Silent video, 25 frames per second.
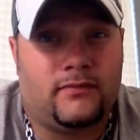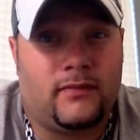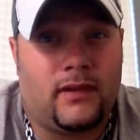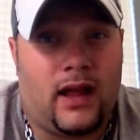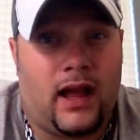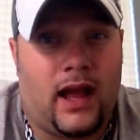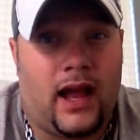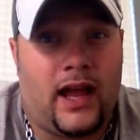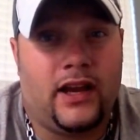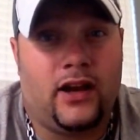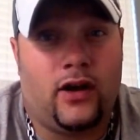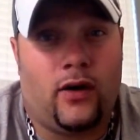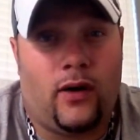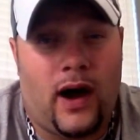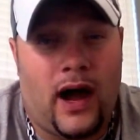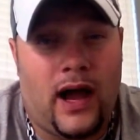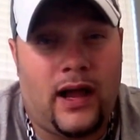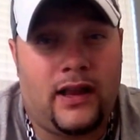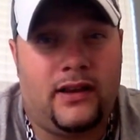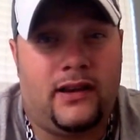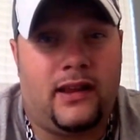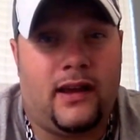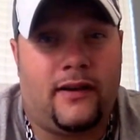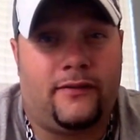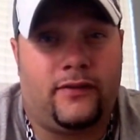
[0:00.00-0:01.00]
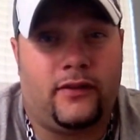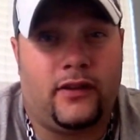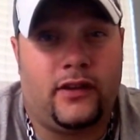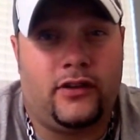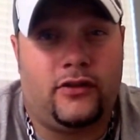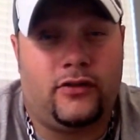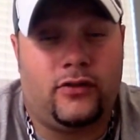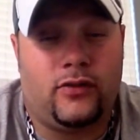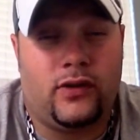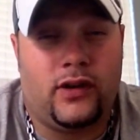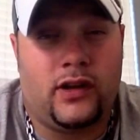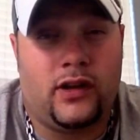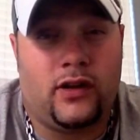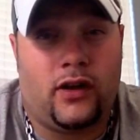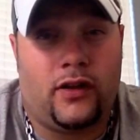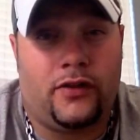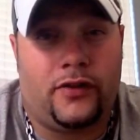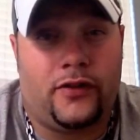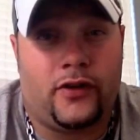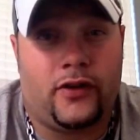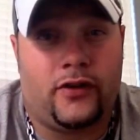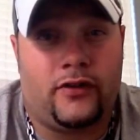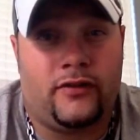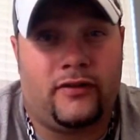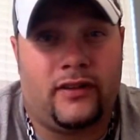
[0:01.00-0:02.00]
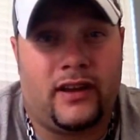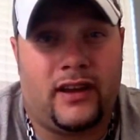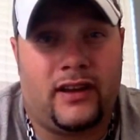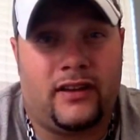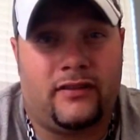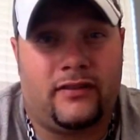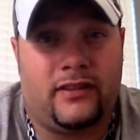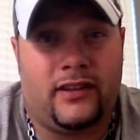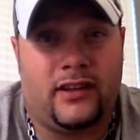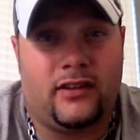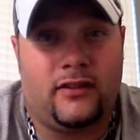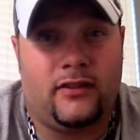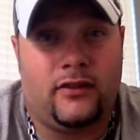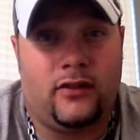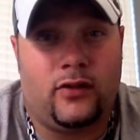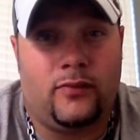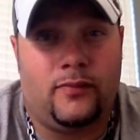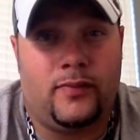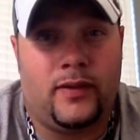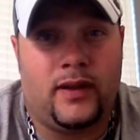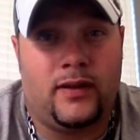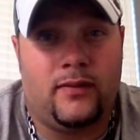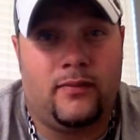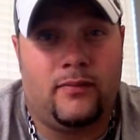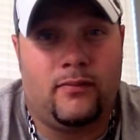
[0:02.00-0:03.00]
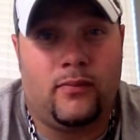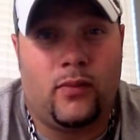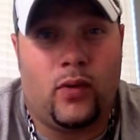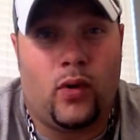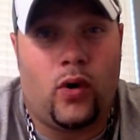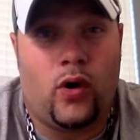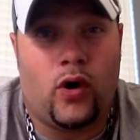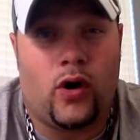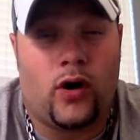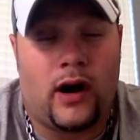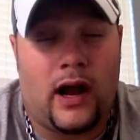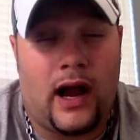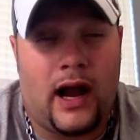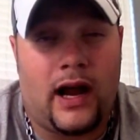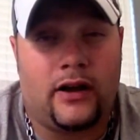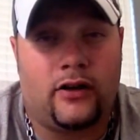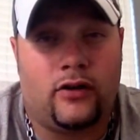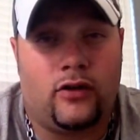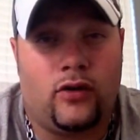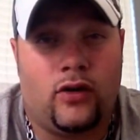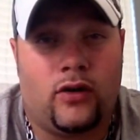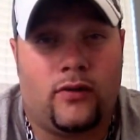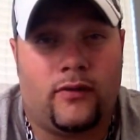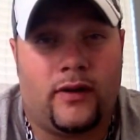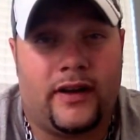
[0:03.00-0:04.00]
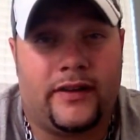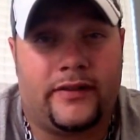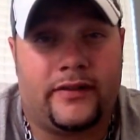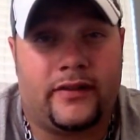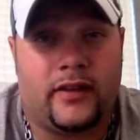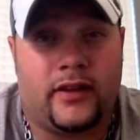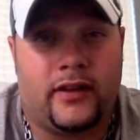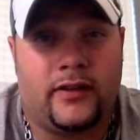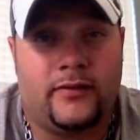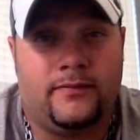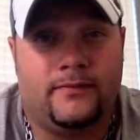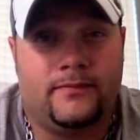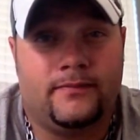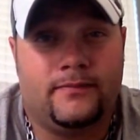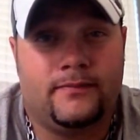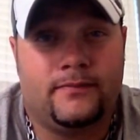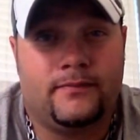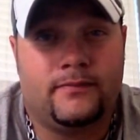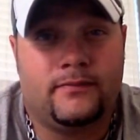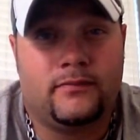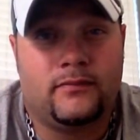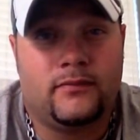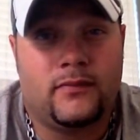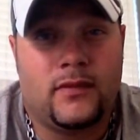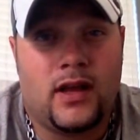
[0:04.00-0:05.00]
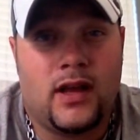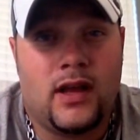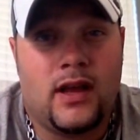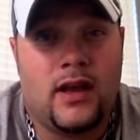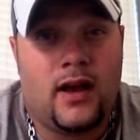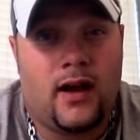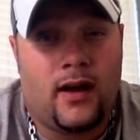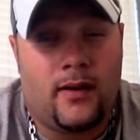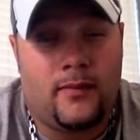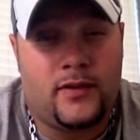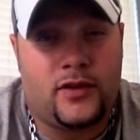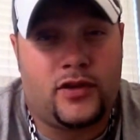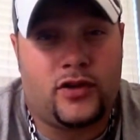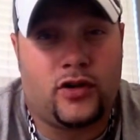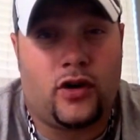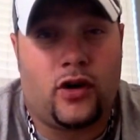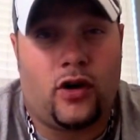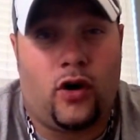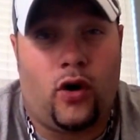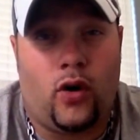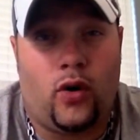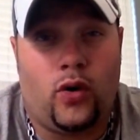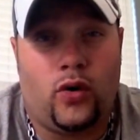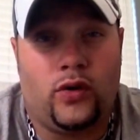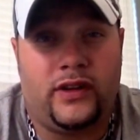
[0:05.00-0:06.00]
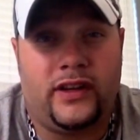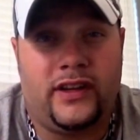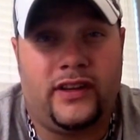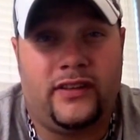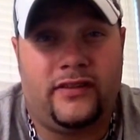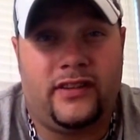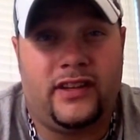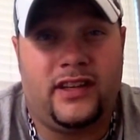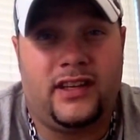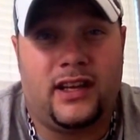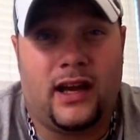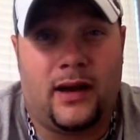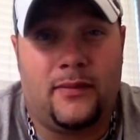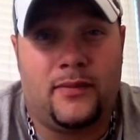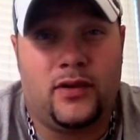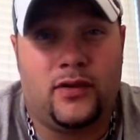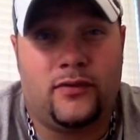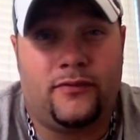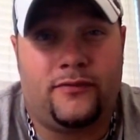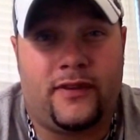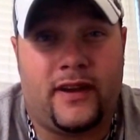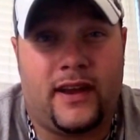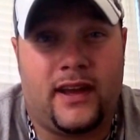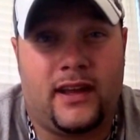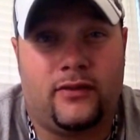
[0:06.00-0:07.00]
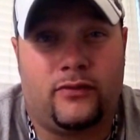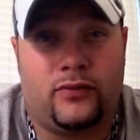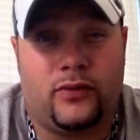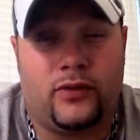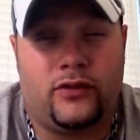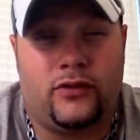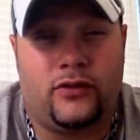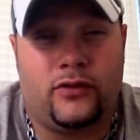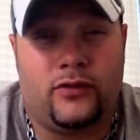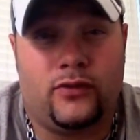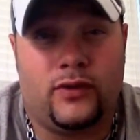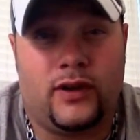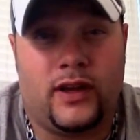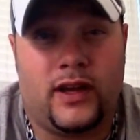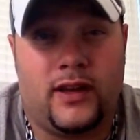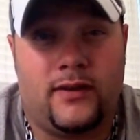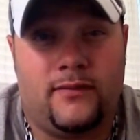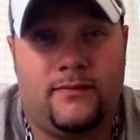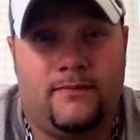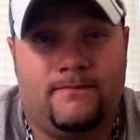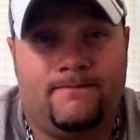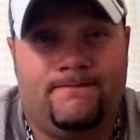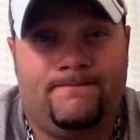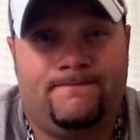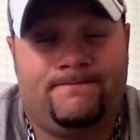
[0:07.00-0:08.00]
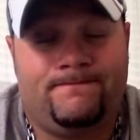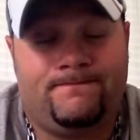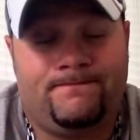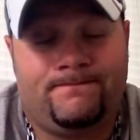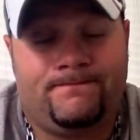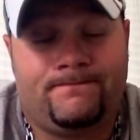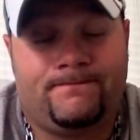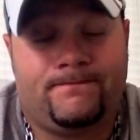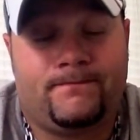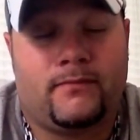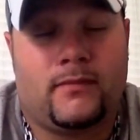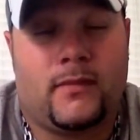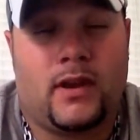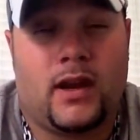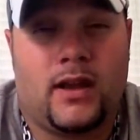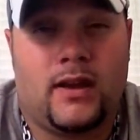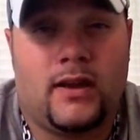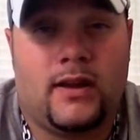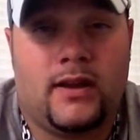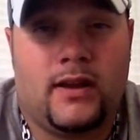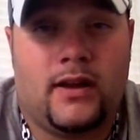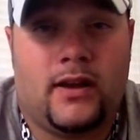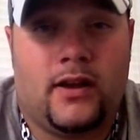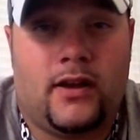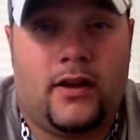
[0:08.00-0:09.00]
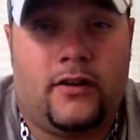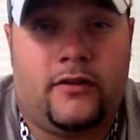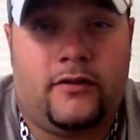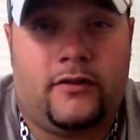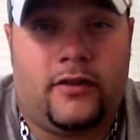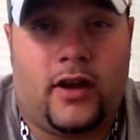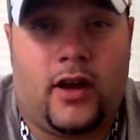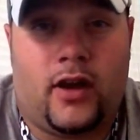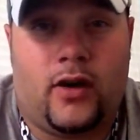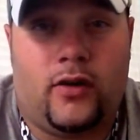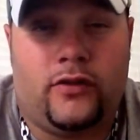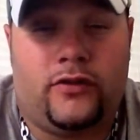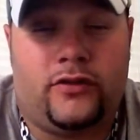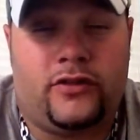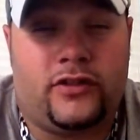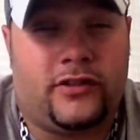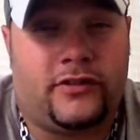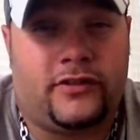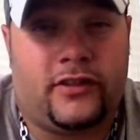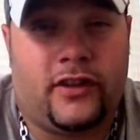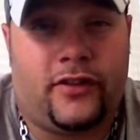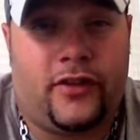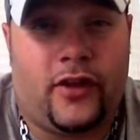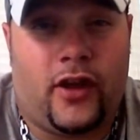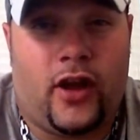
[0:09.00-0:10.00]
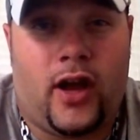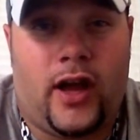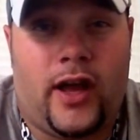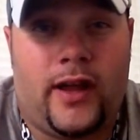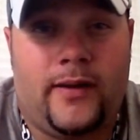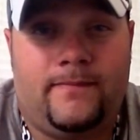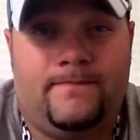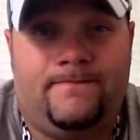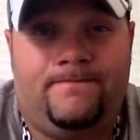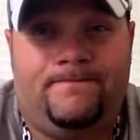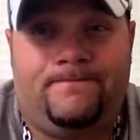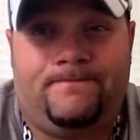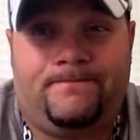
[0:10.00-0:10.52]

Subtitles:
I know I'd definitely tune in on Thursday to see a little bit more hardcore wrestling. I'm sure old ECW fans would tune in. So it's just a thought.